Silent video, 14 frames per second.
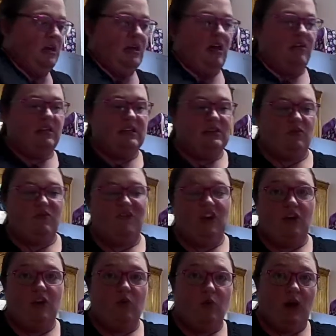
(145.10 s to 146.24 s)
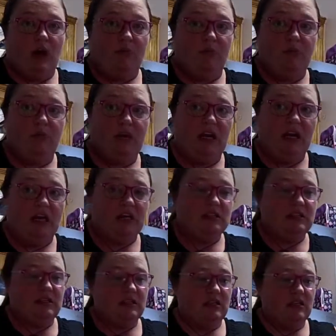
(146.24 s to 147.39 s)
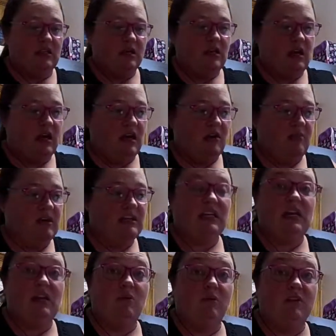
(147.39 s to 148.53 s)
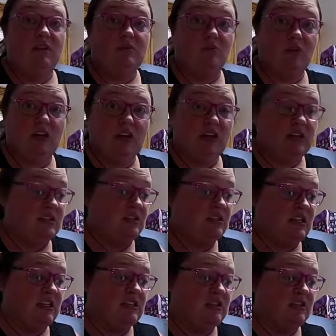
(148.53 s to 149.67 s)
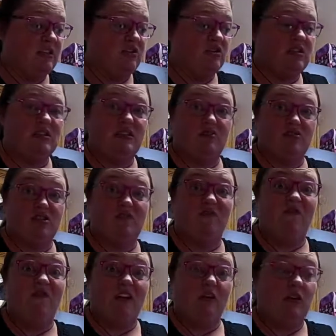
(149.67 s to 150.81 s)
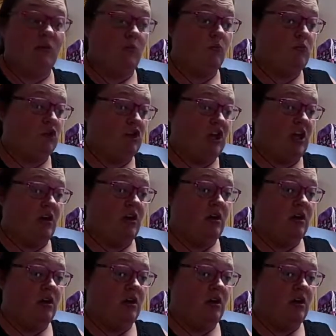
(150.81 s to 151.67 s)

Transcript: Now these are very ripe bananas. I did eat one this morning. They still taste delicious. They're just very mushy.